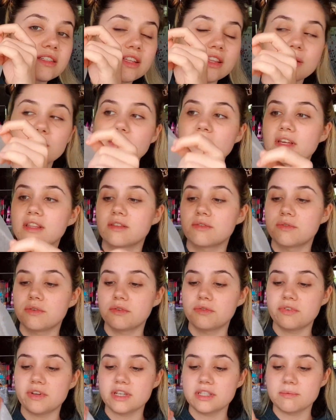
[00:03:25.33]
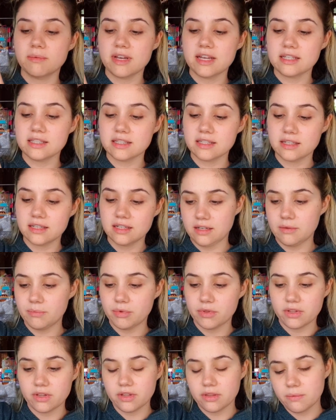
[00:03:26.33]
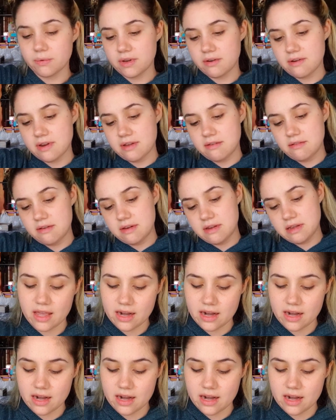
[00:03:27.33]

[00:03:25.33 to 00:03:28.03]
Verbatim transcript: So there we get the full face mask. Let me put the other way around.